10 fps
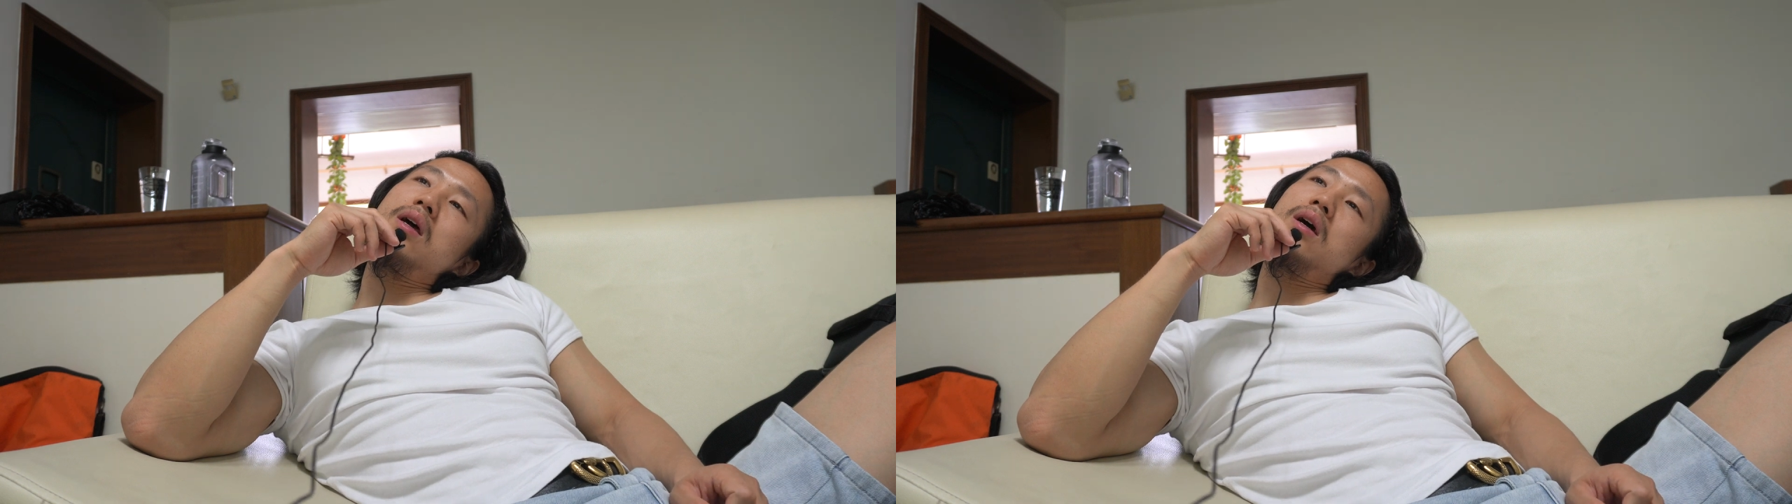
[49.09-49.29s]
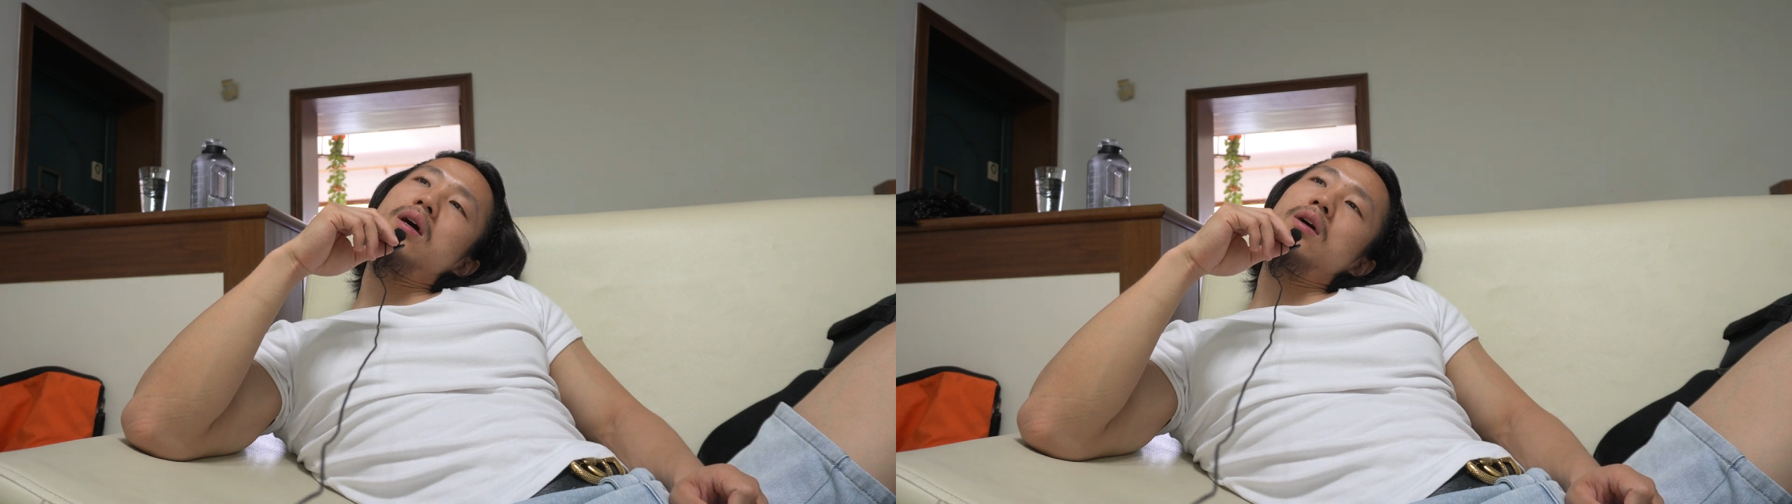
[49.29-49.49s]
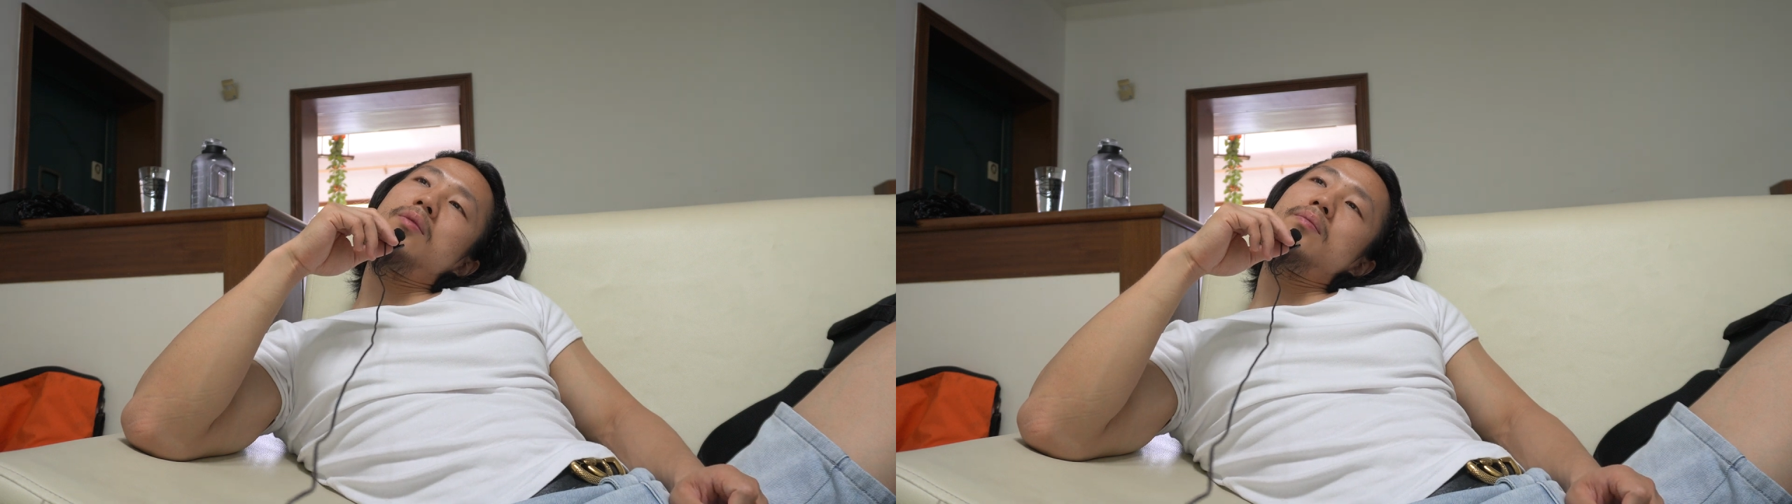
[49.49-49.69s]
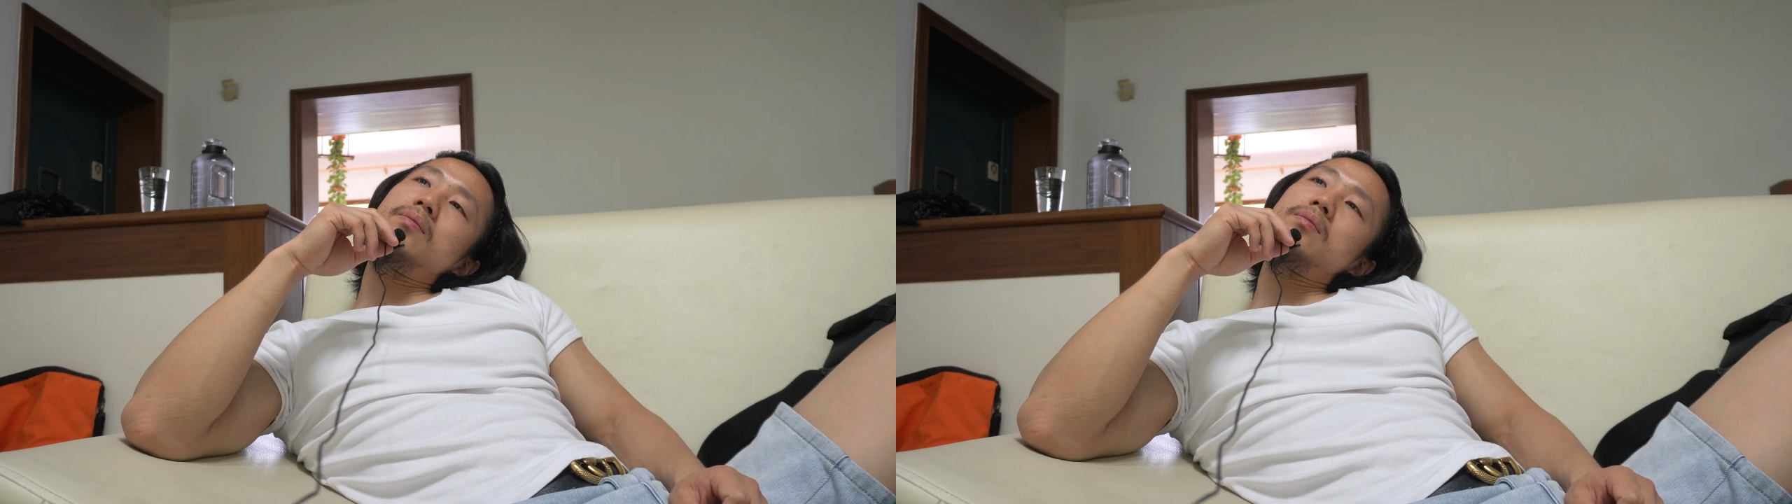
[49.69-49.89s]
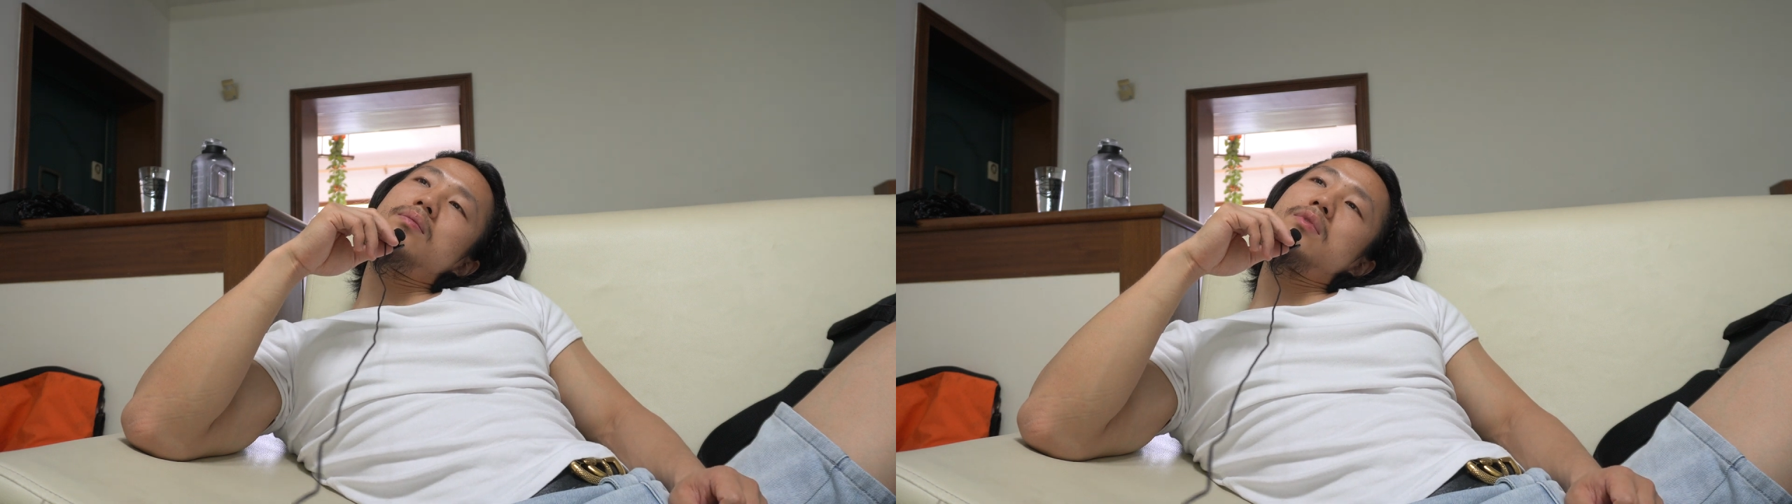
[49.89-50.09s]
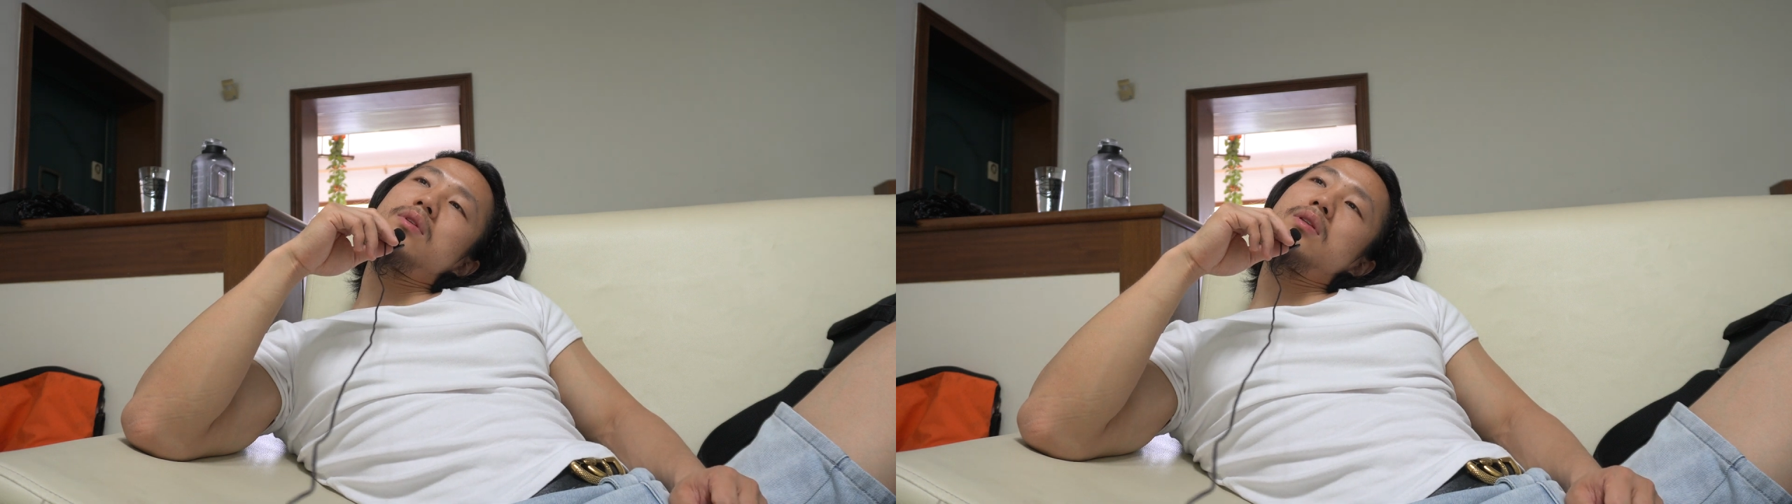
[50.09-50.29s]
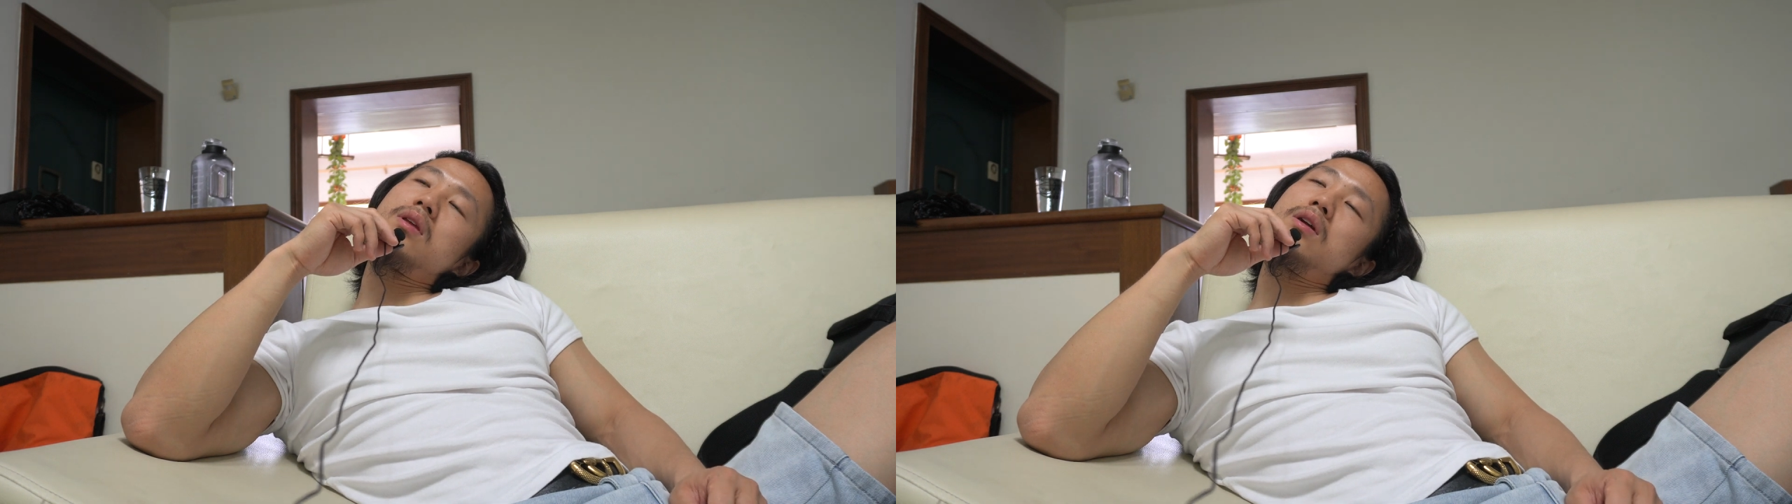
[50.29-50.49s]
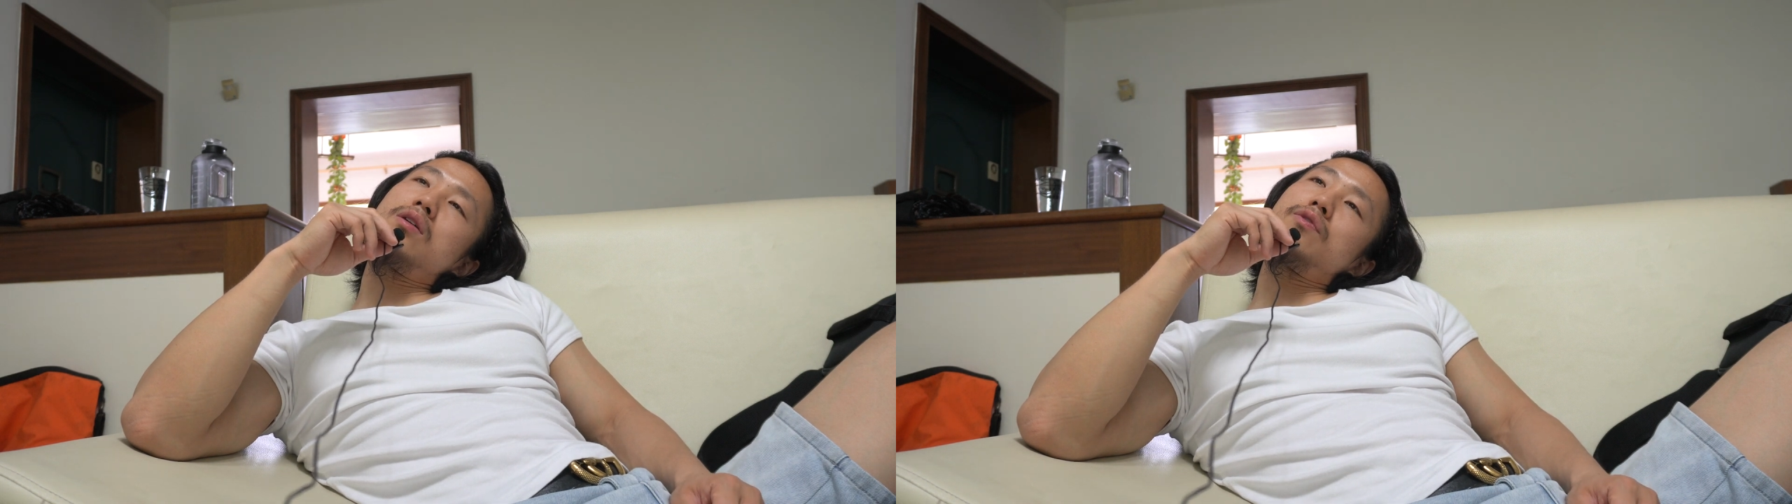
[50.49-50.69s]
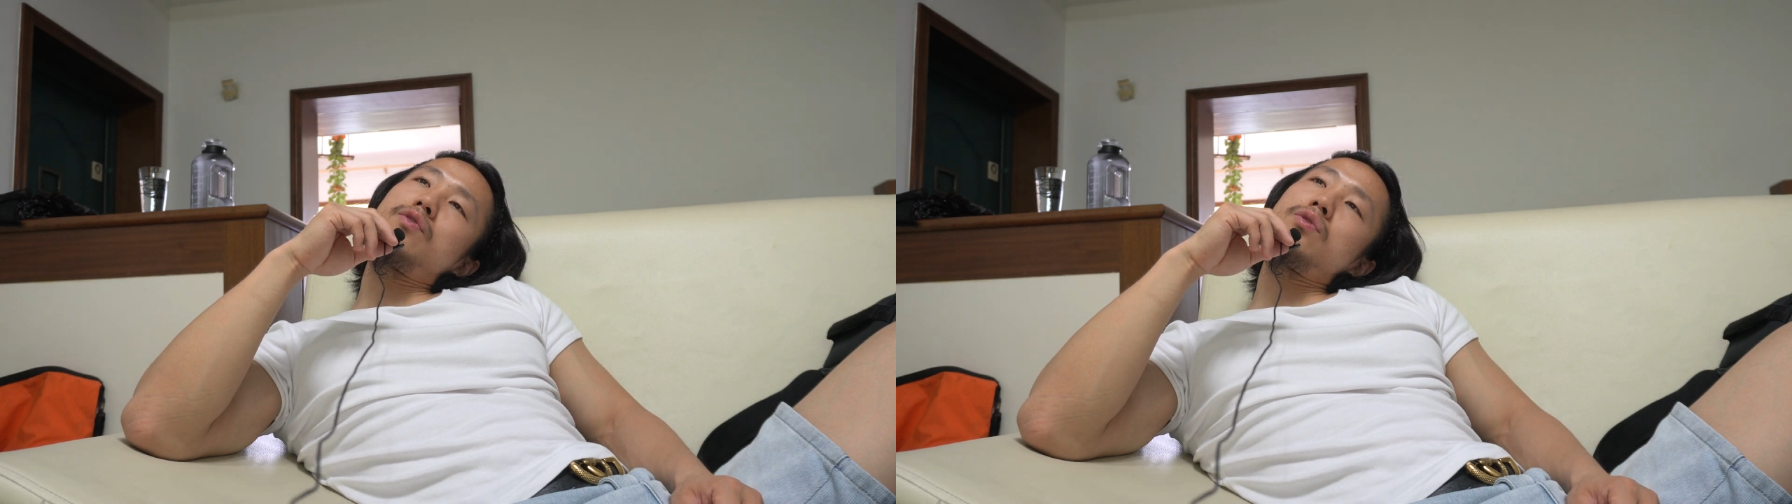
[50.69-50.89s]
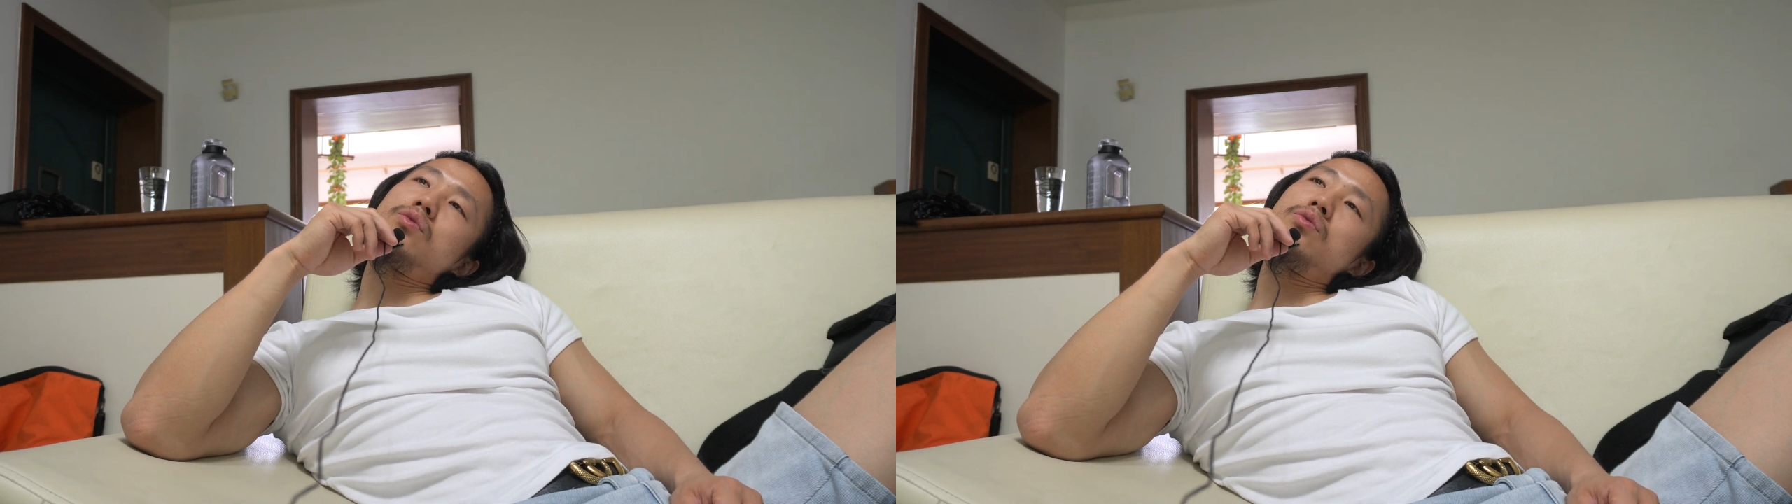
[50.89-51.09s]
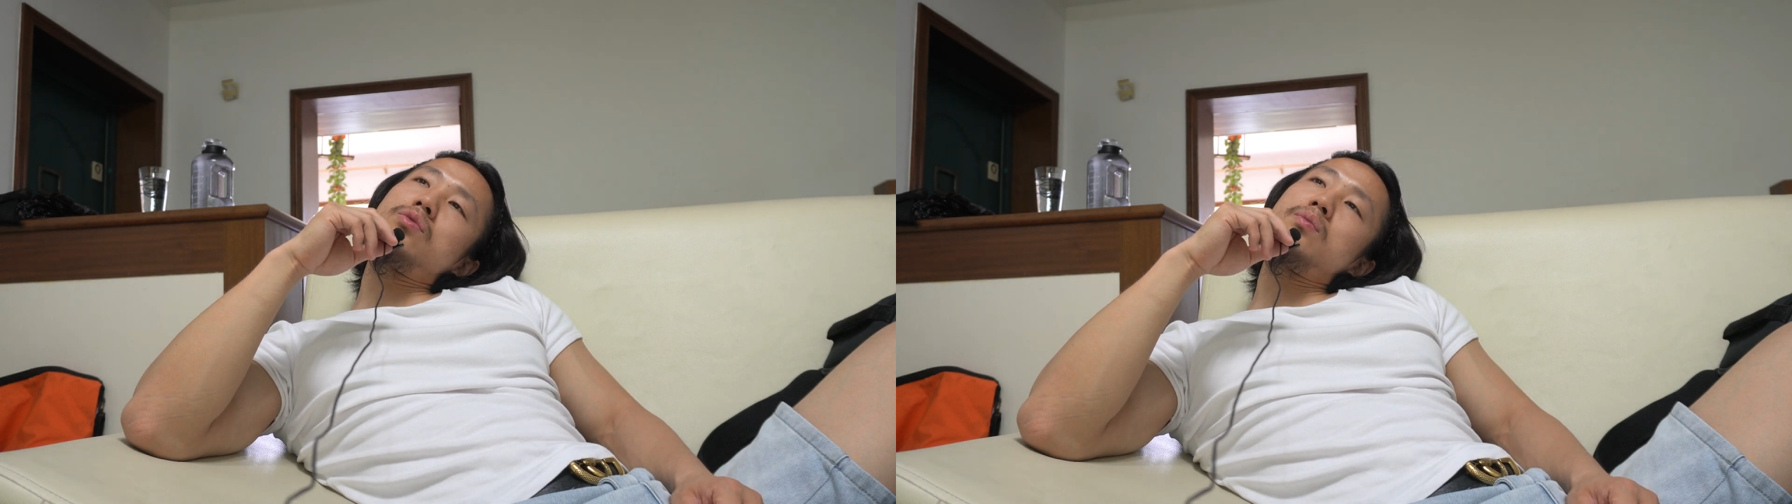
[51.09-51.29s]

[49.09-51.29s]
There are a few